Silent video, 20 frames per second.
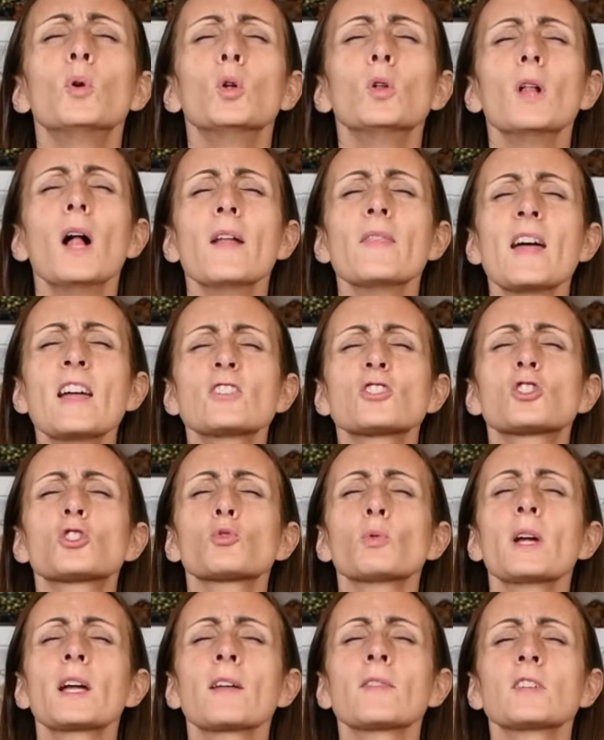on that
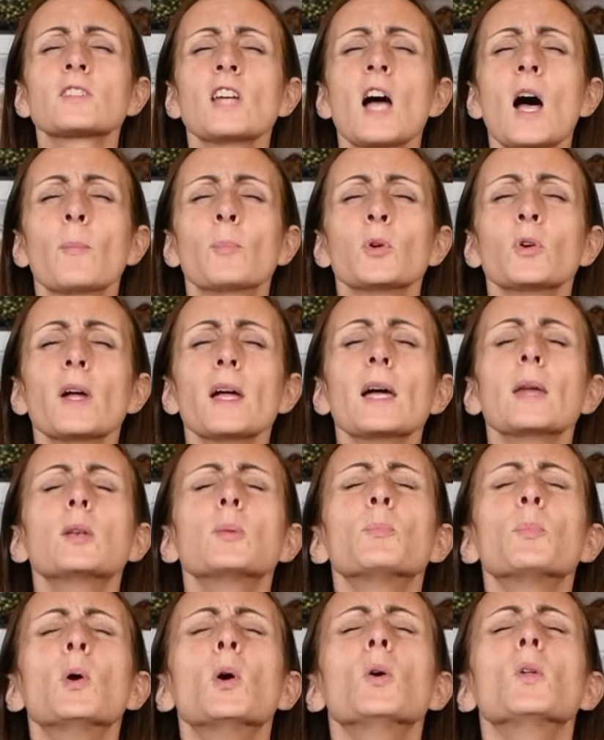string on the top of your
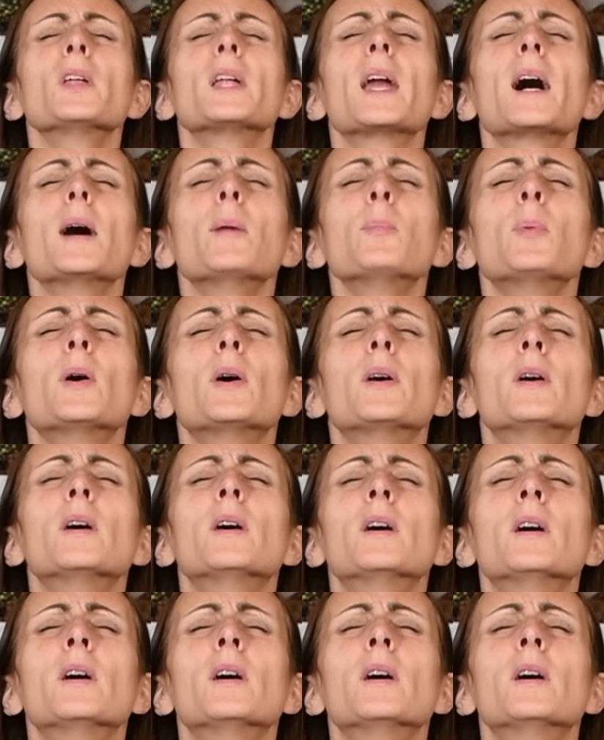head, pull it up.